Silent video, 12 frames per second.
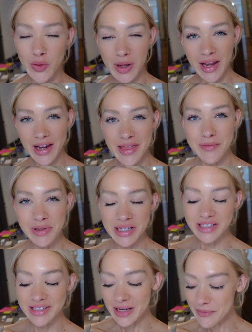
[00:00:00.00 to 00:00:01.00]
Okay, the
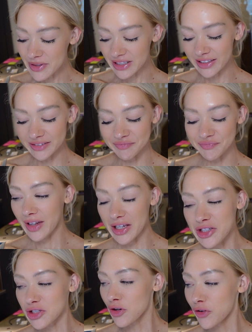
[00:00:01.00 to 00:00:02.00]
place is empty. Like,
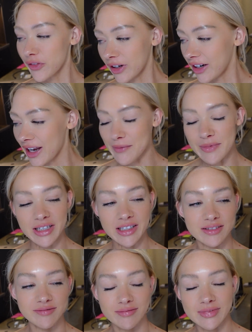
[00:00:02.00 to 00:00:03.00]
so very
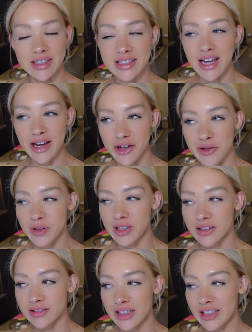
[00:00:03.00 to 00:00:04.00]
empty. It's
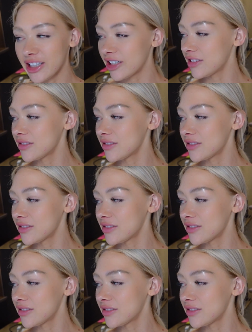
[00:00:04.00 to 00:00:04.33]
echoey in here.